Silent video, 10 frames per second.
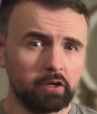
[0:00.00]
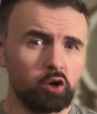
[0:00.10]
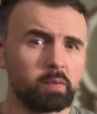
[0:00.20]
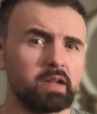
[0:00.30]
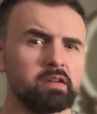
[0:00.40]
An
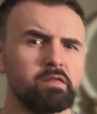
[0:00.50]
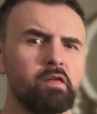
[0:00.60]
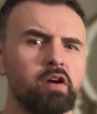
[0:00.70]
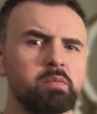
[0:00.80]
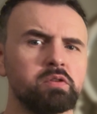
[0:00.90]
open-ended
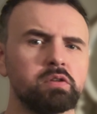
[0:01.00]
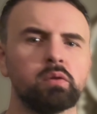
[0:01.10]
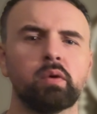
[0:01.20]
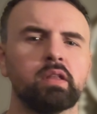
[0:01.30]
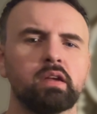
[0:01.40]
environment
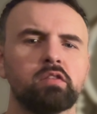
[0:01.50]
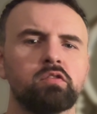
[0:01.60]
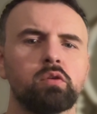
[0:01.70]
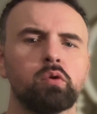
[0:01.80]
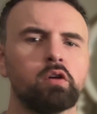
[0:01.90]
where there is
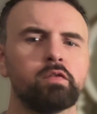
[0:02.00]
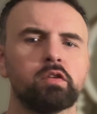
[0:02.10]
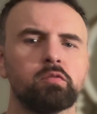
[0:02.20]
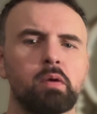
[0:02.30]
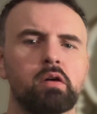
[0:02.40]
no
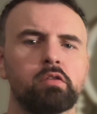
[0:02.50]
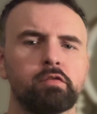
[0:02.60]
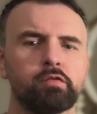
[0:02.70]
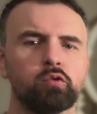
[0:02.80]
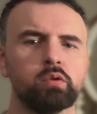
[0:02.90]
obvious path
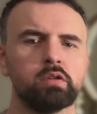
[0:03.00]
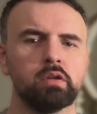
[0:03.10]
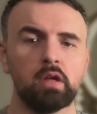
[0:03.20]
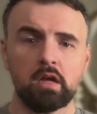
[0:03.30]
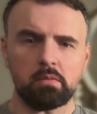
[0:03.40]
forward,
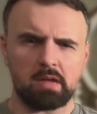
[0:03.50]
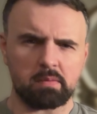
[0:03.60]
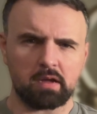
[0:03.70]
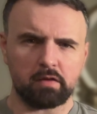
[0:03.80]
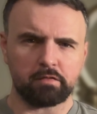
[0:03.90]

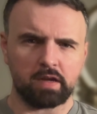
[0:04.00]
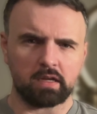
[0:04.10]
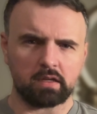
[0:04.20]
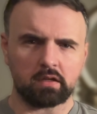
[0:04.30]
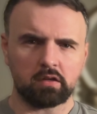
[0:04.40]
maybe a
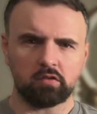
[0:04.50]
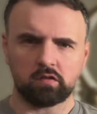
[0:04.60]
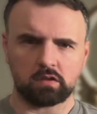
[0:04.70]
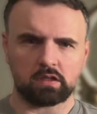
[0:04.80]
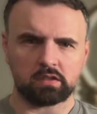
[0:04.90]
vague
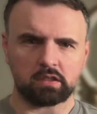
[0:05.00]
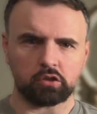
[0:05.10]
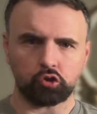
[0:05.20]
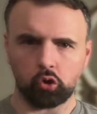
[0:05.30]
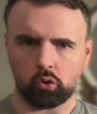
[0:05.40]

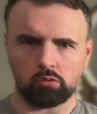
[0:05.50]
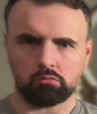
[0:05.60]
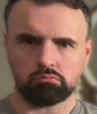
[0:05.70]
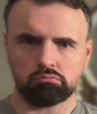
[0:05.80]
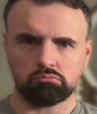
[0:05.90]
starting
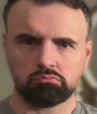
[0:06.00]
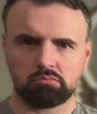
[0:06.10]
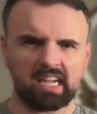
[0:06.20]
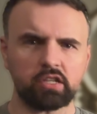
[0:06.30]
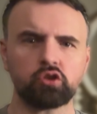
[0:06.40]
goal.
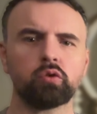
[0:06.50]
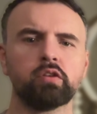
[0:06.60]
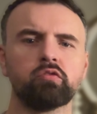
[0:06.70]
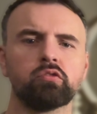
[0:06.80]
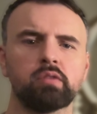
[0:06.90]
Any
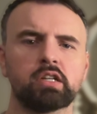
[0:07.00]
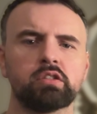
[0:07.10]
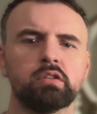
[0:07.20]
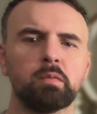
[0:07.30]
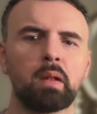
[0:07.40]
choice or
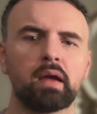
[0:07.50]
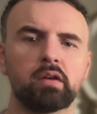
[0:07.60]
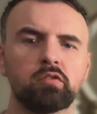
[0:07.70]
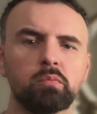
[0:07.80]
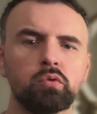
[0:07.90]
direction the
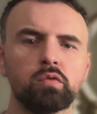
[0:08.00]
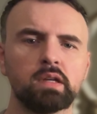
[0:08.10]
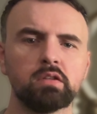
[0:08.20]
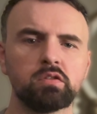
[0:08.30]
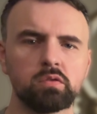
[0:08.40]
players move
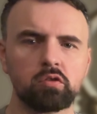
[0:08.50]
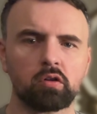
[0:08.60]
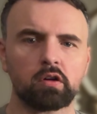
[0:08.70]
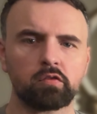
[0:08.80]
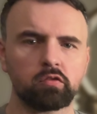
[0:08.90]
into
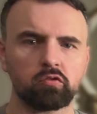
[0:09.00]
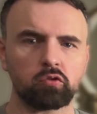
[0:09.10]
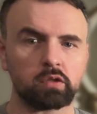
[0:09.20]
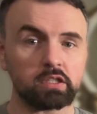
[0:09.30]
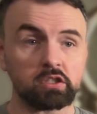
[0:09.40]
crafts the
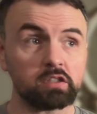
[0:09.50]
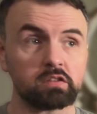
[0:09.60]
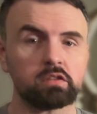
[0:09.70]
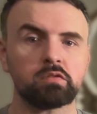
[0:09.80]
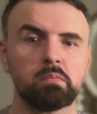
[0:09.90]
story
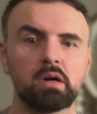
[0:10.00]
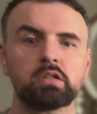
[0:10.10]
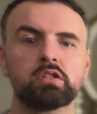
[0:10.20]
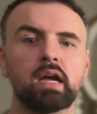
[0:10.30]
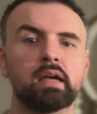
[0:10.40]
just as
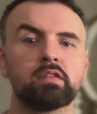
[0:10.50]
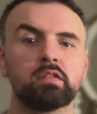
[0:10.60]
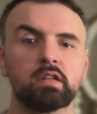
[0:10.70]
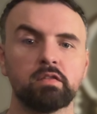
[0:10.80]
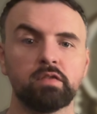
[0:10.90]
much as
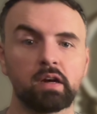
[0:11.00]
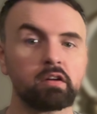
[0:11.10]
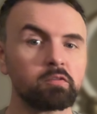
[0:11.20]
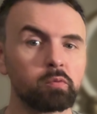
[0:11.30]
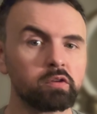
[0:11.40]
the
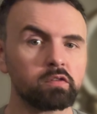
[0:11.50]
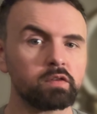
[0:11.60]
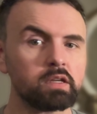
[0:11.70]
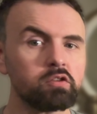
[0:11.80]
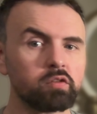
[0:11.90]
various points of
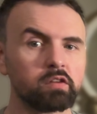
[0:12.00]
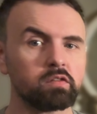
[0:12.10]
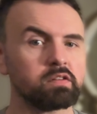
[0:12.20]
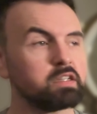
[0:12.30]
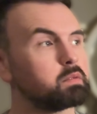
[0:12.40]

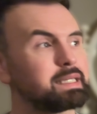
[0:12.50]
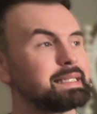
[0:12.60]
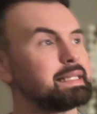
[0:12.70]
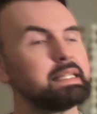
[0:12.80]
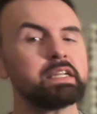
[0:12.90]
interest the DM
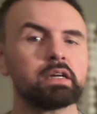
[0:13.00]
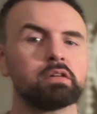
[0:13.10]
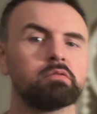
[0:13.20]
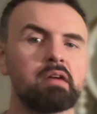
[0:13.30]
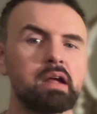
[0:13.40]
can litter
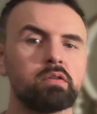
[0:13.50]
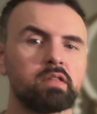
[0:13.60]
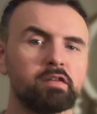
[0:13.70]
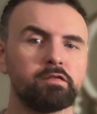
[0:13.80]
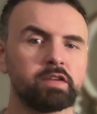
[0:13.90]
around
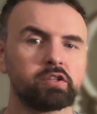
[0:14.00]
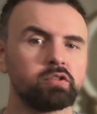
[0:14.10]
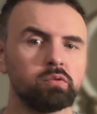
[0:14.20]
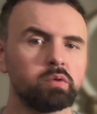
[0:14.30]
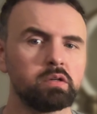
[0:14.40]
their
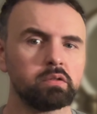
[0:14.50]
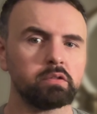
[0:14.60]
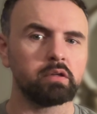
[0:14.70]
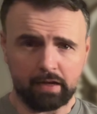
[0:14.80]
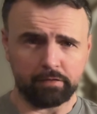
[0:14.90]
fictional world.
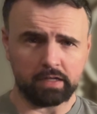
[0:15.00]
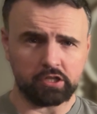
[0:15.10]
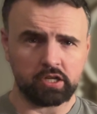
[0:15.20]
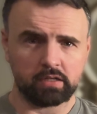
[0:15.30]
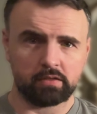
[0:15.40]
A
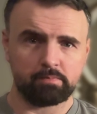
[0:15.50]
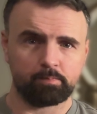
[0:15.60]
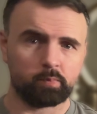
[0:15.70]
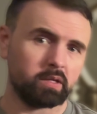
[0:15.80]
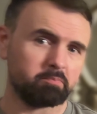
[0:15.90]
village here,
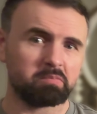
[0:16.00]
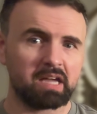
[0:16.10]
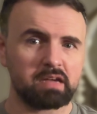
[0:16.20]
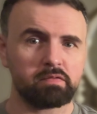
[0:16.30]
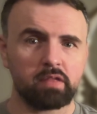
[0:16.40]
a
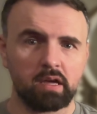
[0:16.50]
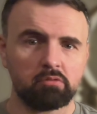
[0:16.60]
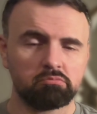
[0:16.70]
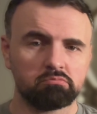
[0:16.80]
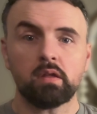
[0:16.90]
cave there.
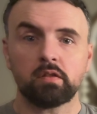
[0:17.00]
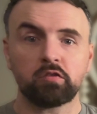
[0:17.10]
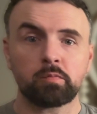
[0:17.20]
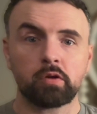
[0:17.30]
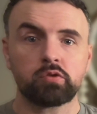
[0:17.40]
This
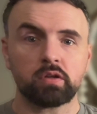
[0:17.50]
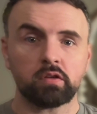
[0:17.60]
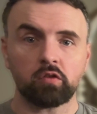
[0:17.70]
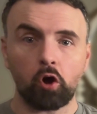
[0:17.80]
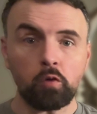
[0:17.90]
approach
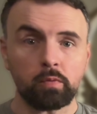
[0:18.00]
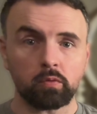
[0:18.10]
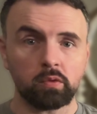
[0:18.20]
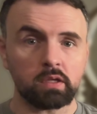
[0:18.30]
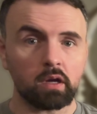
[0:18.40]
is
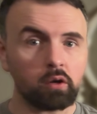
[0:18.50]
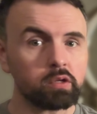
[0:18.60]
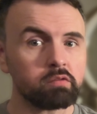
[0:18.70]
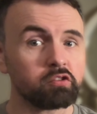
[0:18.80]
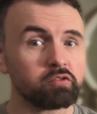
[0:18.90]
open, with the
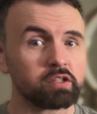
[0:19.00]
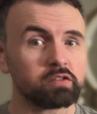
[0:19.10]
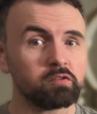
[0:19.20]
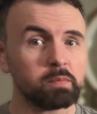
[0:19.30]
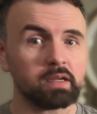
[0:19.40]
only
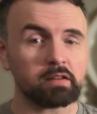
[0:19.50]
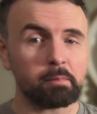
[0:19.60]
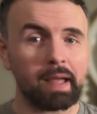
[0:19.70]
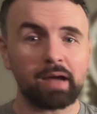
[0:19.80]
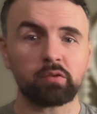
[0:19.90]
restrictions being the
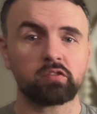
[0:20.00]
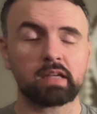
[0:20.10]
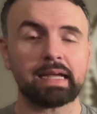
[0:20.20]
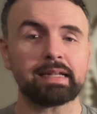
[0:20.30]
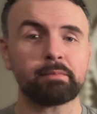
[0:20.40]
power
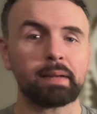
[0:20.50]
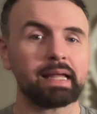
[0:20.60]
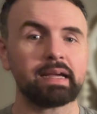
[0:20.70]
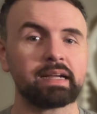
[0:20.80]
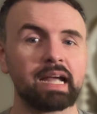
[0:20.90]
scaling
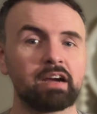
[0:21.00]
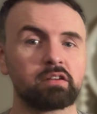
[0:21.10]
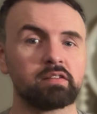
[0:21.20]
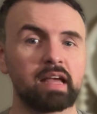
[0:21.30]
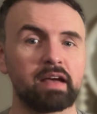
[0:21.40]
player
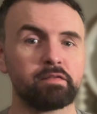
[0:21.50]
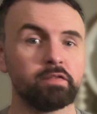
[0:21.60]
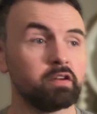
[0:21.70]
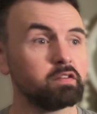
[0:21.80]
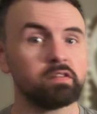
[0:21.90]
characters have
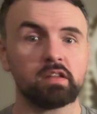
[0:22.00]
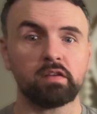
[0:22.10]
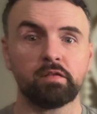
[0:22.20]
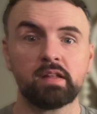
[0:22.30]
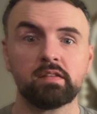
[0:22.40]
versus the
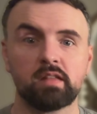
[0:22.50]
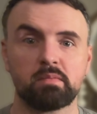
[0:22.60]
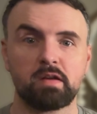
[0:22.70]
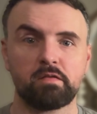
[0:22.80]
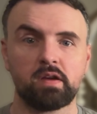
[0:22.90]
events they
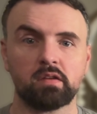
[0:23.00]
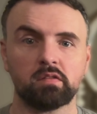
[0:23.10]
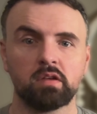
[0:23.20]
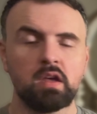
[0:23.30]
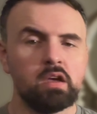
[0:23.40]
may face.